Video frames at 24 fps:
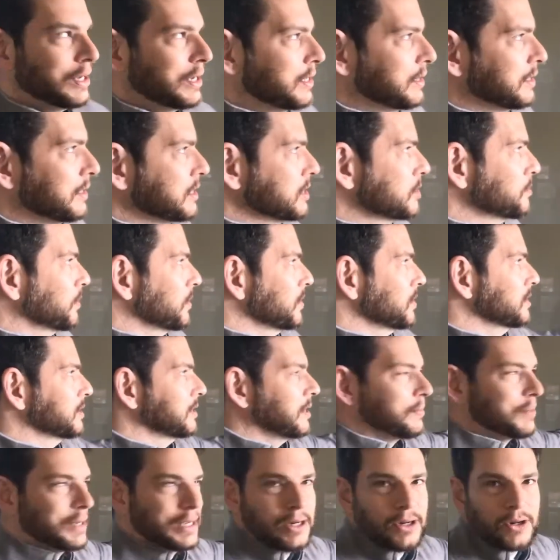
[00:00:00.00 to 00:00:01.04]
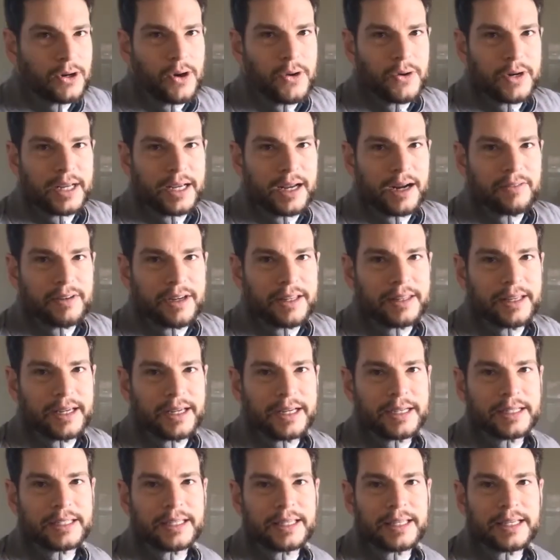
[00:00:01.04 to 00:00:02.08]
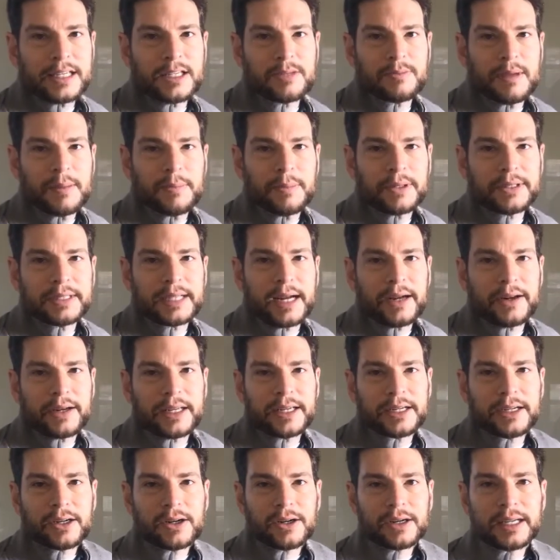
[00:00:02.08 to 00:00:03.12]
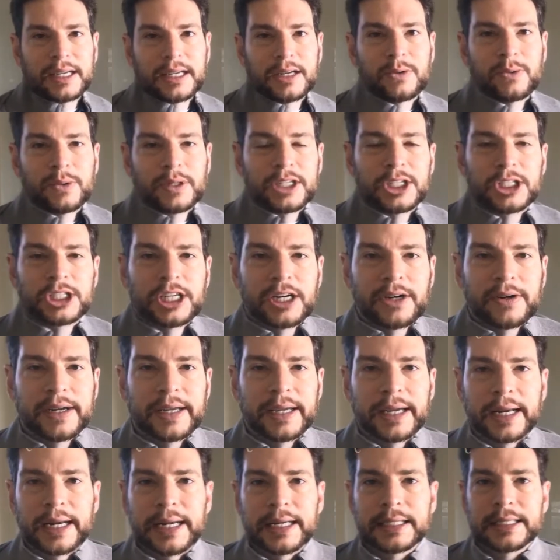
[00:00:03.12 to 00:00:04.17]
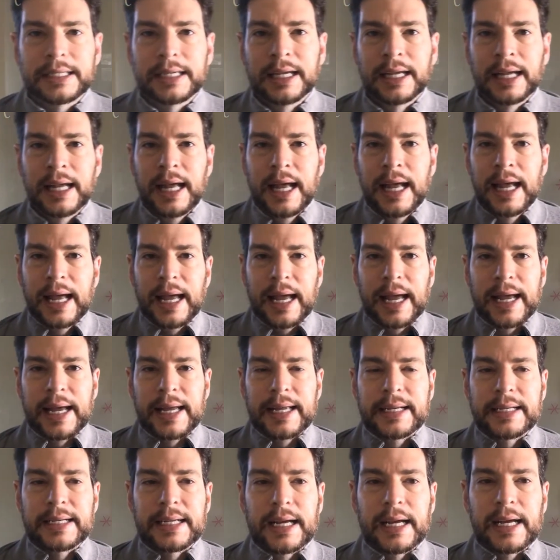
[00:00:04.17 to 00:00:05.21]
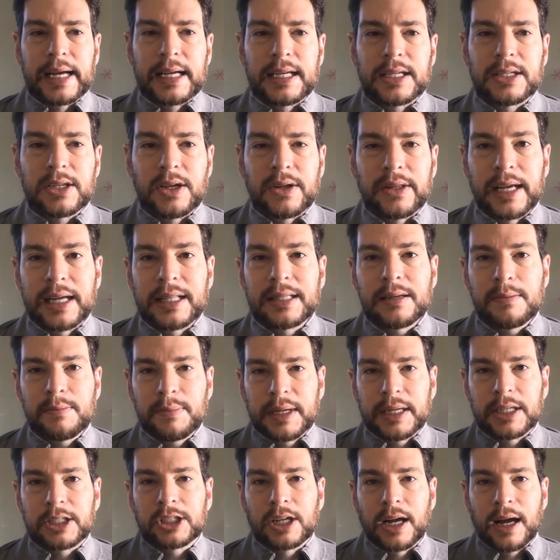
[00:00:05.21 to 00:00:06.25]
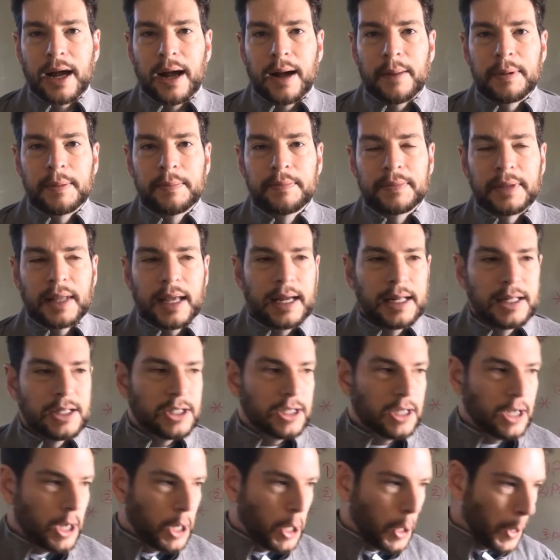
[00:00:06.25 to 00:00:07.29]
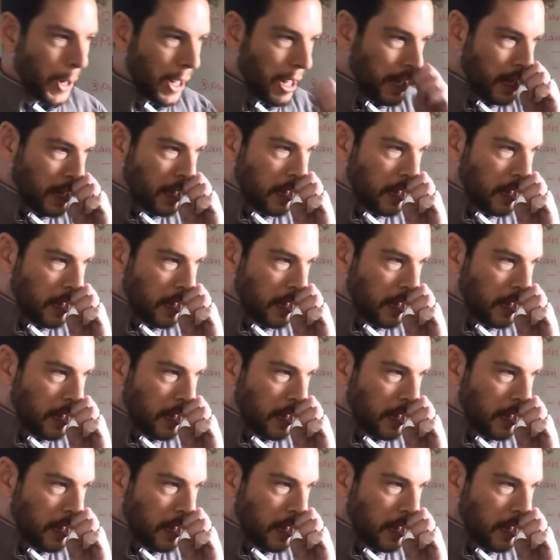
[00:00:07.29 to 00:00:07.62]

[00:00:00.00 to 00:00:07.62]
this person up here owning everything to these people down here equally sharing in it. And so that's a big job. And so,